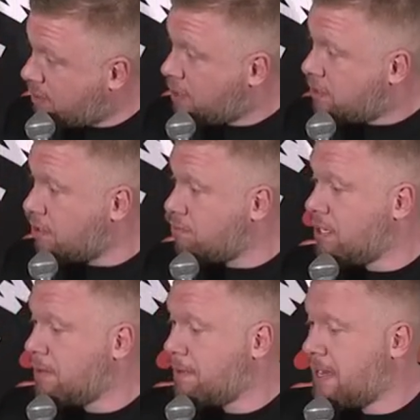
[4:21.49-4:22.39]
Don't worry
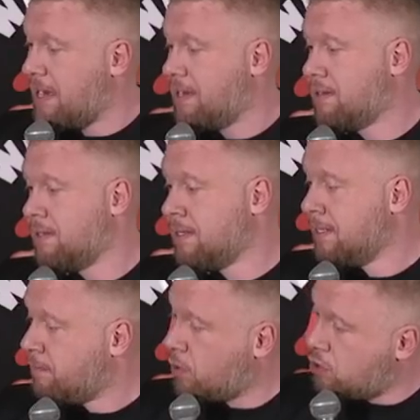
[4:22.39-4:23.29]
about it.
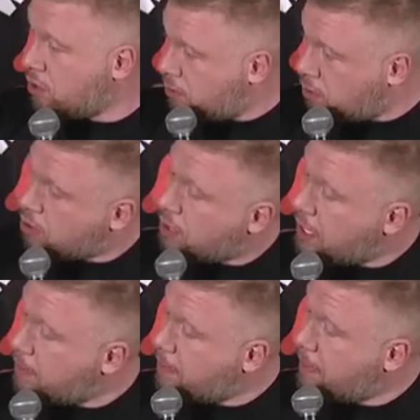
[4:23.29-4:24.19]
What's your What's your
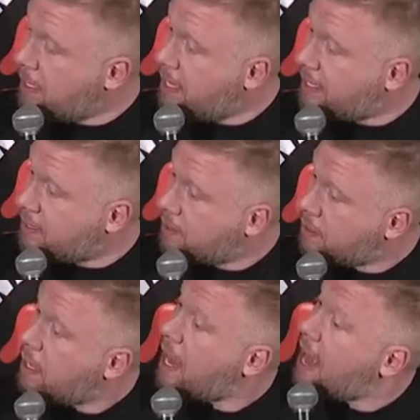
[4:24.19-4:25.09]
name in the middle there, kid?
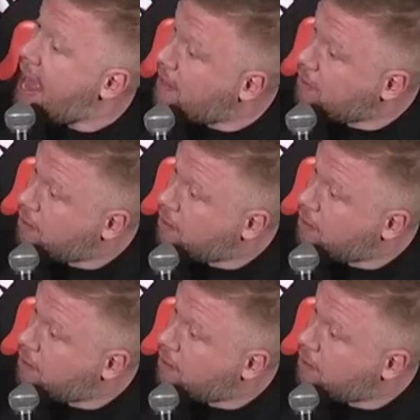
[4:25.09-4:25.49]
L.